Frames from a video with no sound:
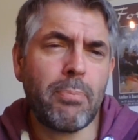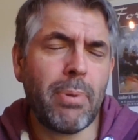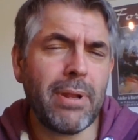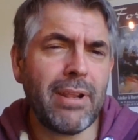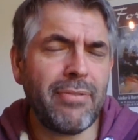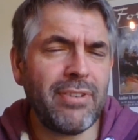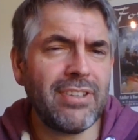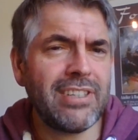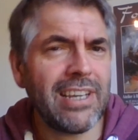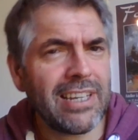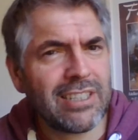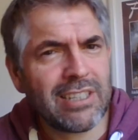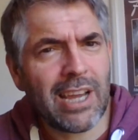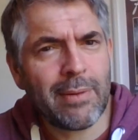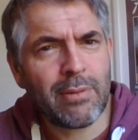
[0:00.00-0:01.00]
But if you
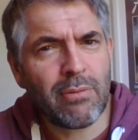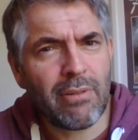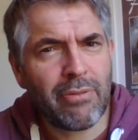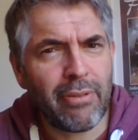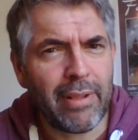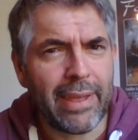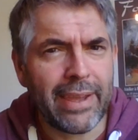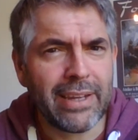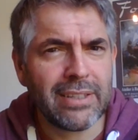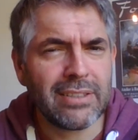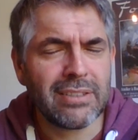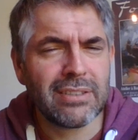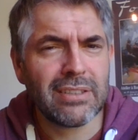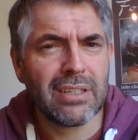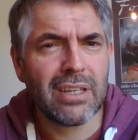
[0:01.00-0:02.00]
take time to
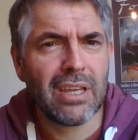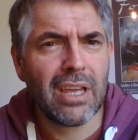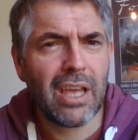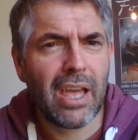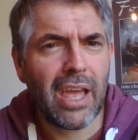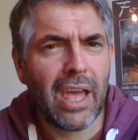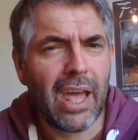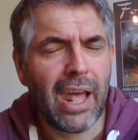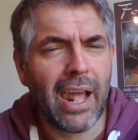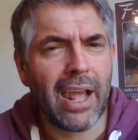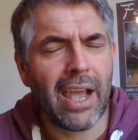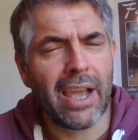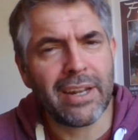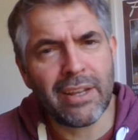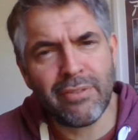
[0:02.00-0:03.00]
reflect,
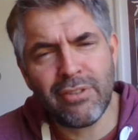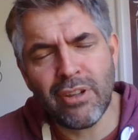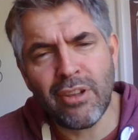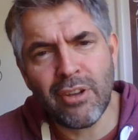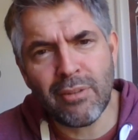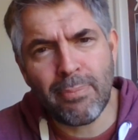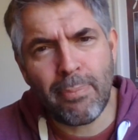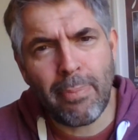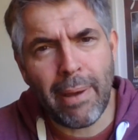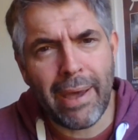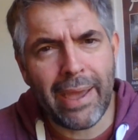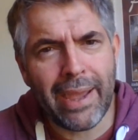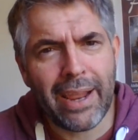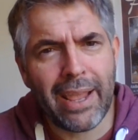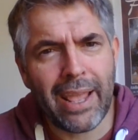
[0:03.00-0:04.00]
And if you look
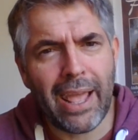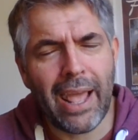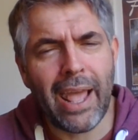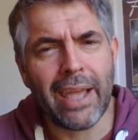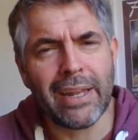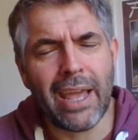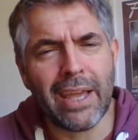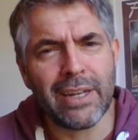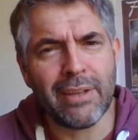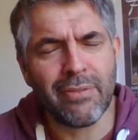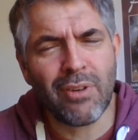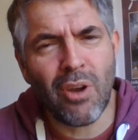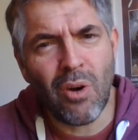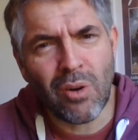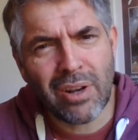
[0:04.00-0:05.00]
back and
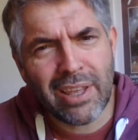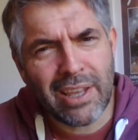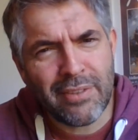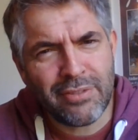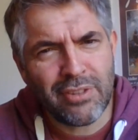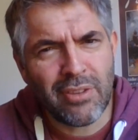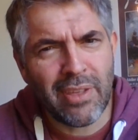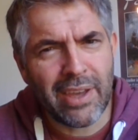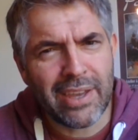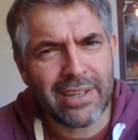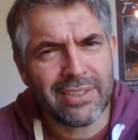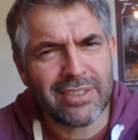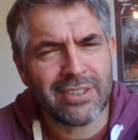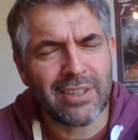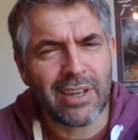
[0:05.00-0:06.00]
if God gives you that
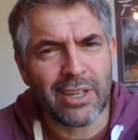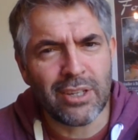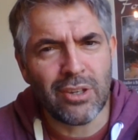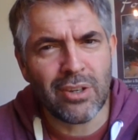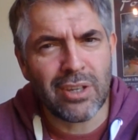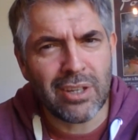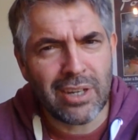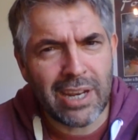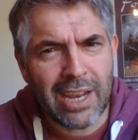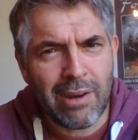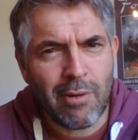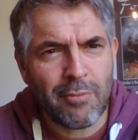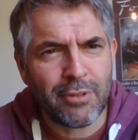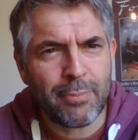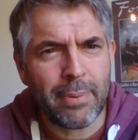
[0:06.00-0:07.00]
insight, you can hear him